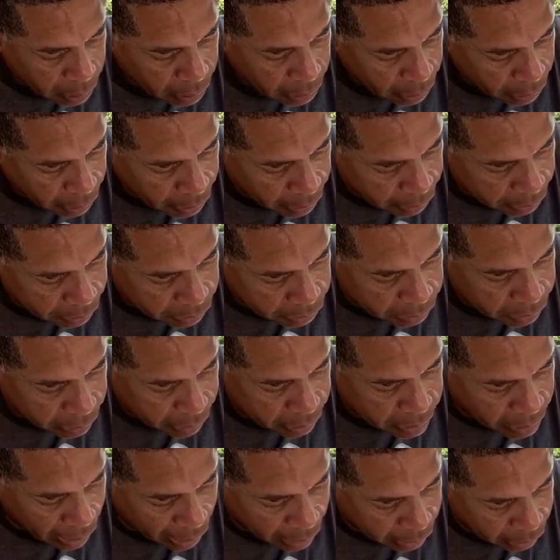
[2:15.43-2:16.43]
and it
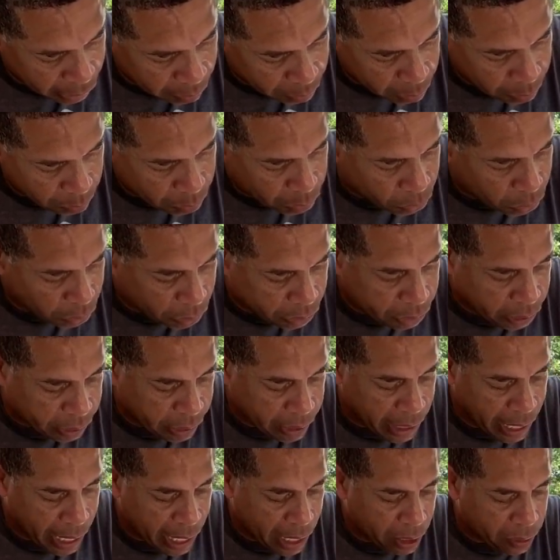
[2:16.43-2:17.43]
sticks out a little bit more, so
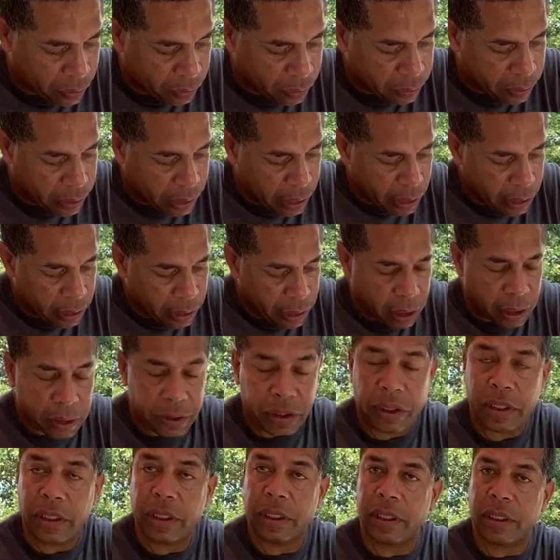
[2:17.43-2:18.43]
now they'll
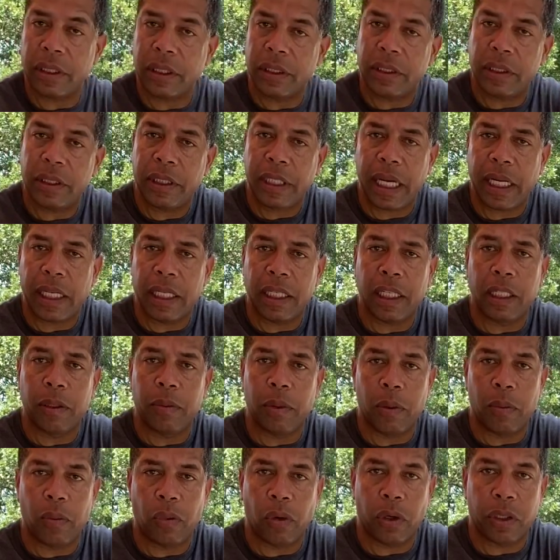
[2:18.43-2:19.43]
stay a little
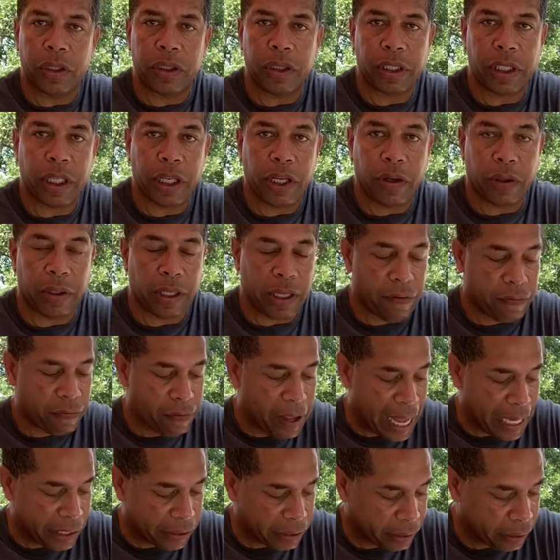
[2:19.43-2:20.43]
bit more securely
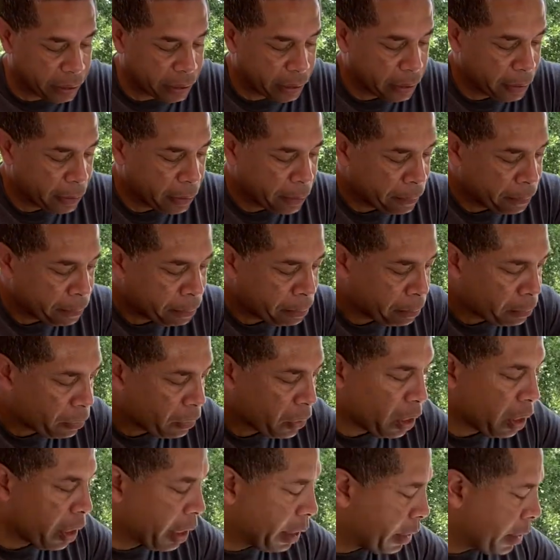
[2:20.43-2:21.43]
fastened.
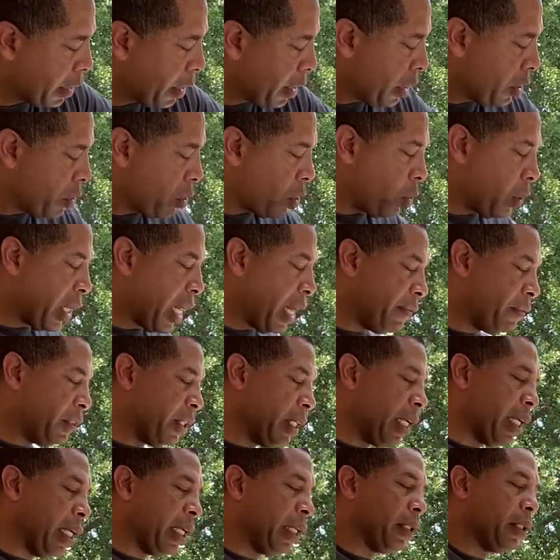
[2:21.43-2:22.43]
All right, so what I've
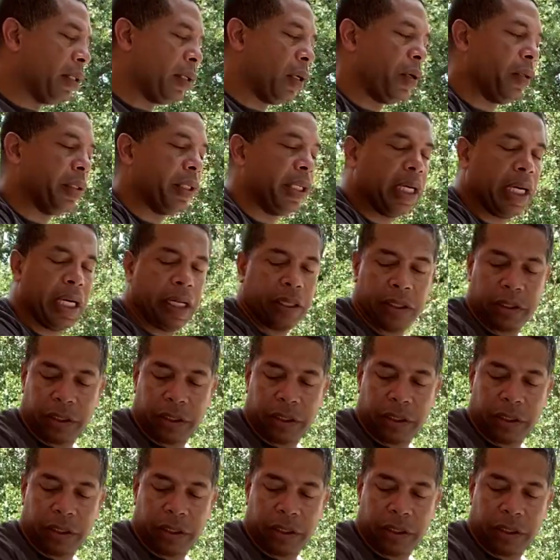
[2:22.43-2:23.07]
done on the other